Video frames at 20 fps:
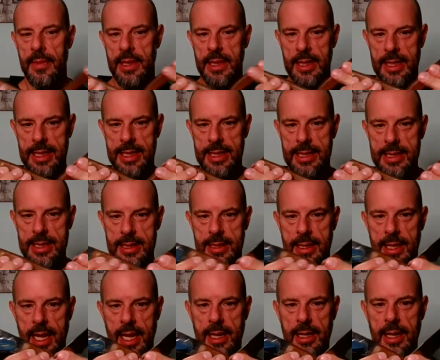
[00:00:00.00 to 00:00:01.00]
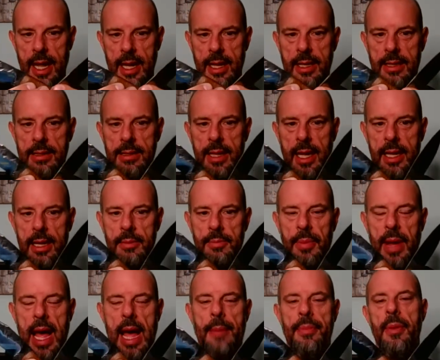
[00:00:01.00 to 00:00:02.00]
at this. I can
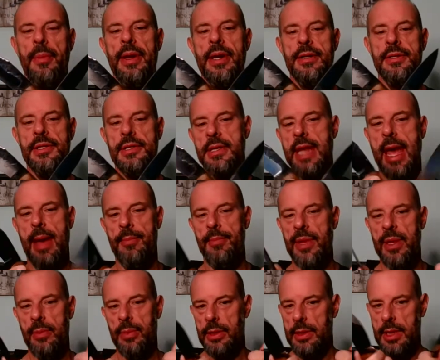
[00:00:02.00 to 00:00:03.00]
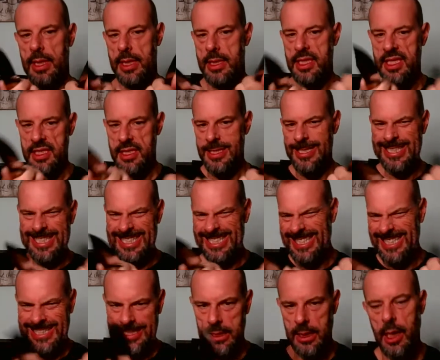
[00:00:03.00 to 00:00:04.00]
Papa Bear stab people.
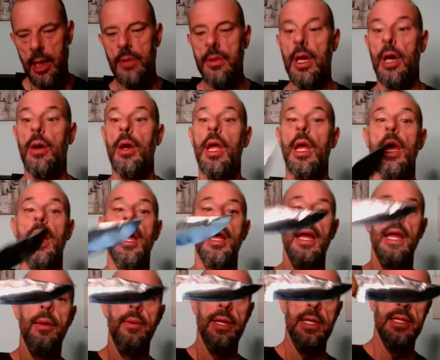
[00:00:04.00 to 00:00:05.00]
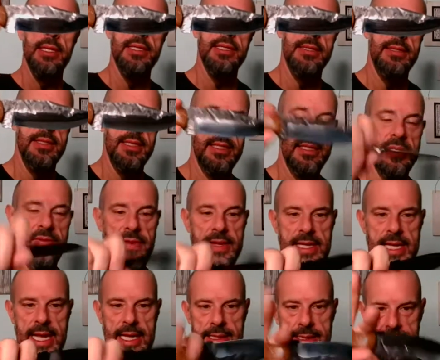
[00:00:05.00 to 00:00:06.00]
Oh no. Anyway, this is
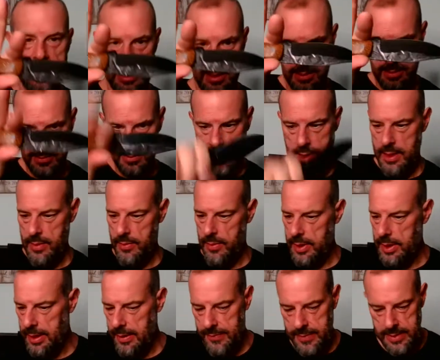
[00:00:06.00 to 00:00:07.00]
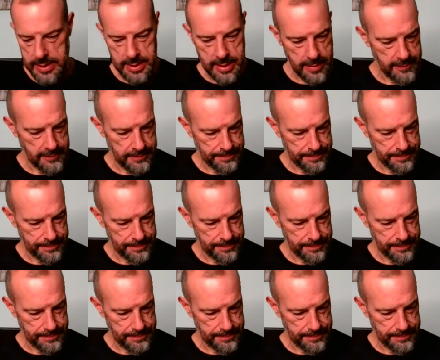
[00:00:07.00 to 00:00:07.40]
fantastic. I really love this knife.